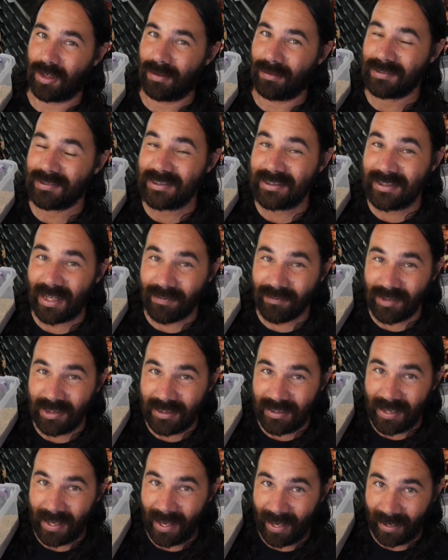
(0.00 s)
of
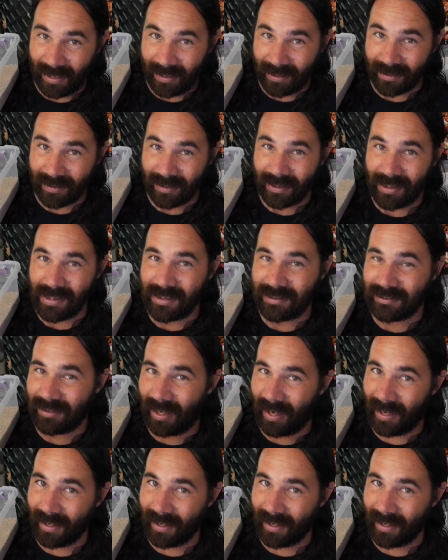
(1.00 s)
78 to